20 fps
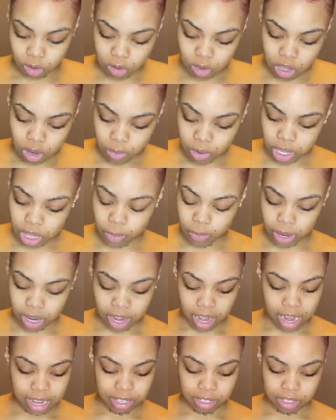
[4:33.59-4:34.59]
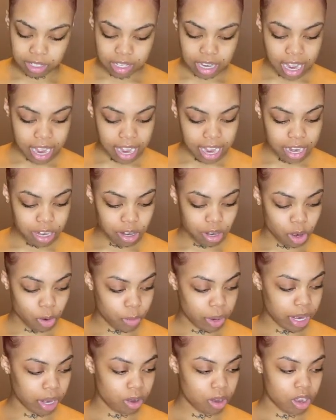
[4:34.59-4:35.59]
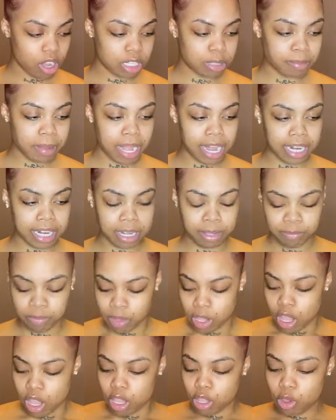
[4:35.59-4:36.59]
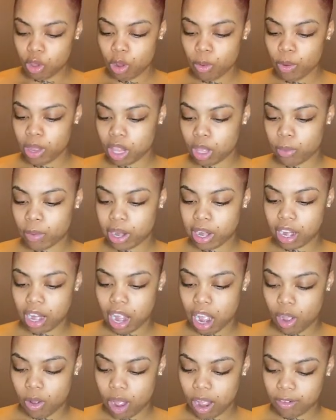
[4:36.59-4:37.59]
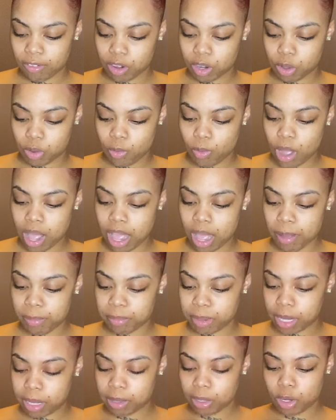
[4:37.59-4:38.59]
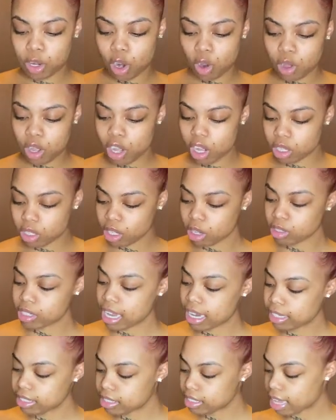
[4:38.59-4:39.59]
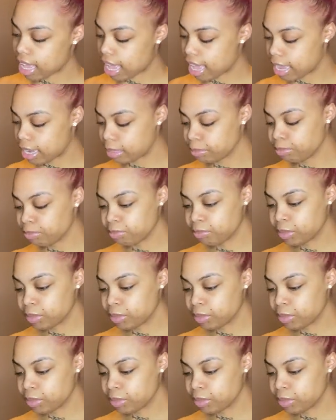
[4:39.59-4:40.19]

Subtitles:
You can really wear it on your side, you can wear it crossbody, you can really wear it however you want, but you know, hook those on the side